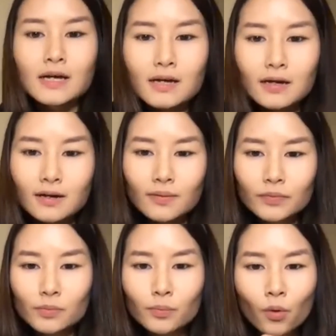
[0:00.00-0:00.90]
um, the
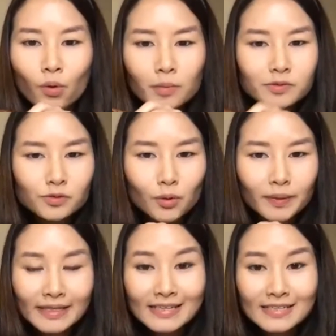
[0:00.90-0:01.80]
more absorbent
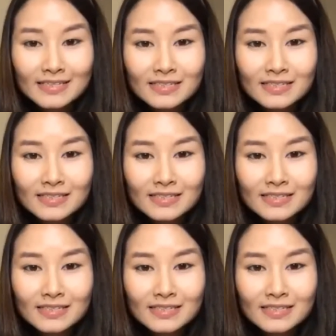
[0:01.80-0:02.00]
it is